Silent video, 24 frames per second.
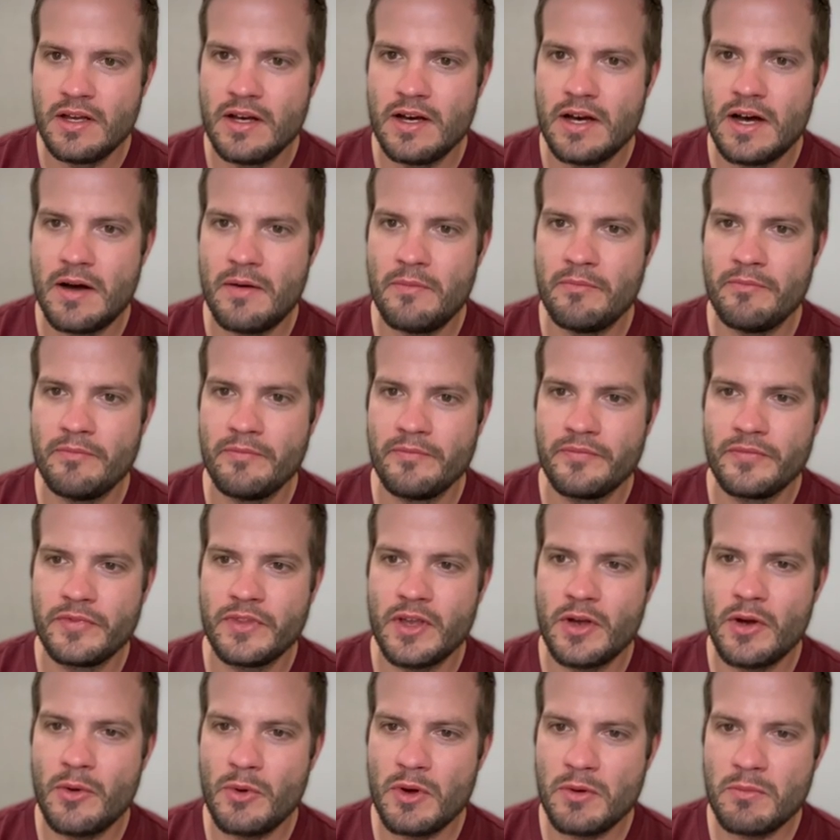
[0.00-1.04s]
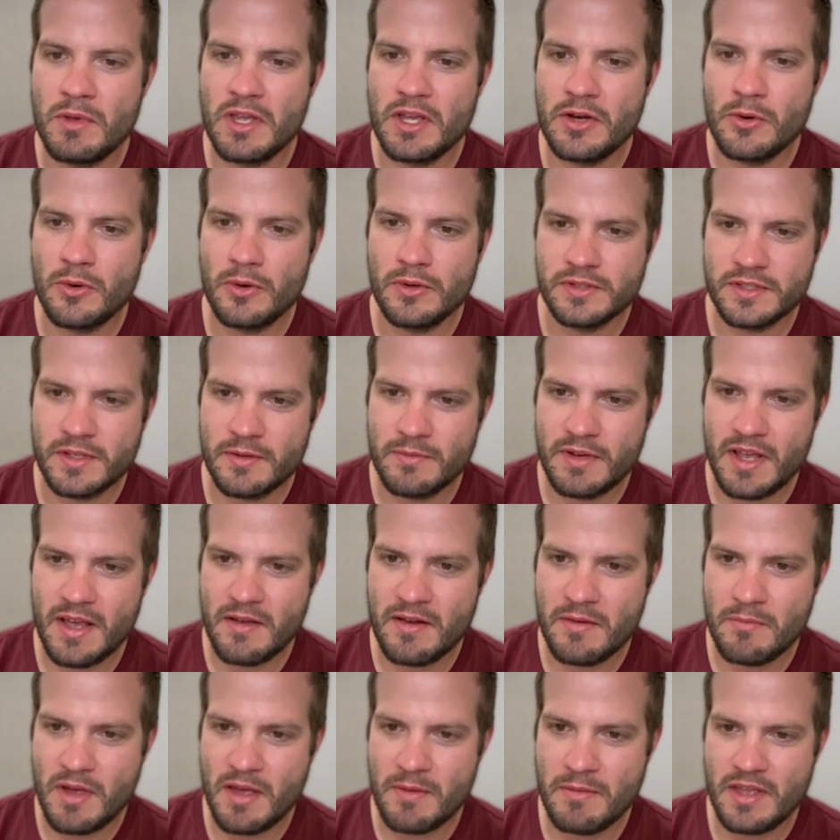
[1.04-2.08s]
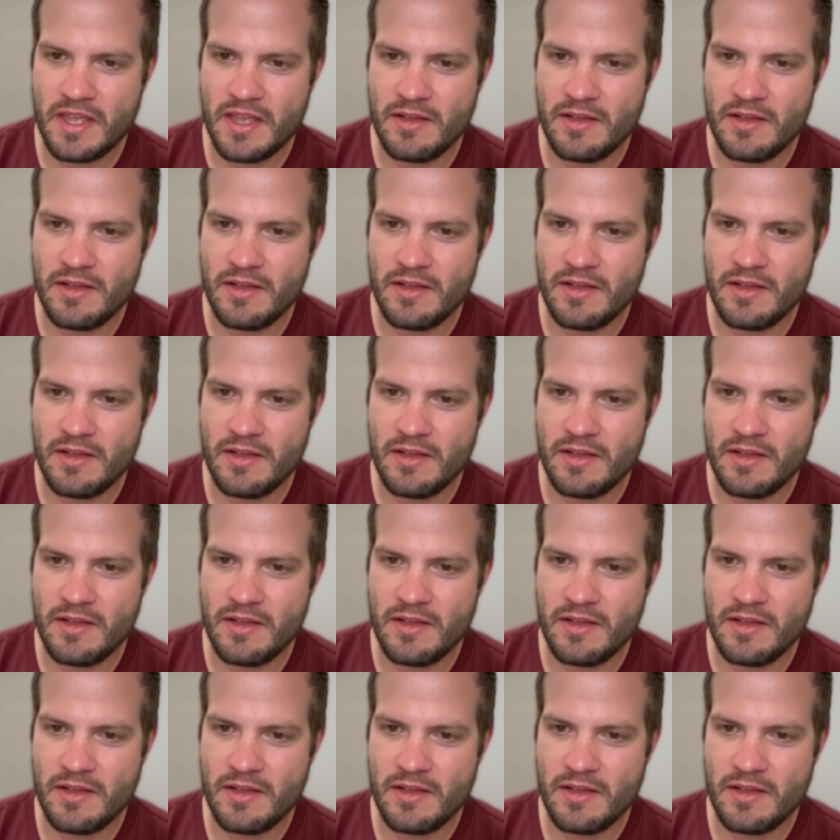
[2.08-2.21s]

Um, there would be cool someday to maybe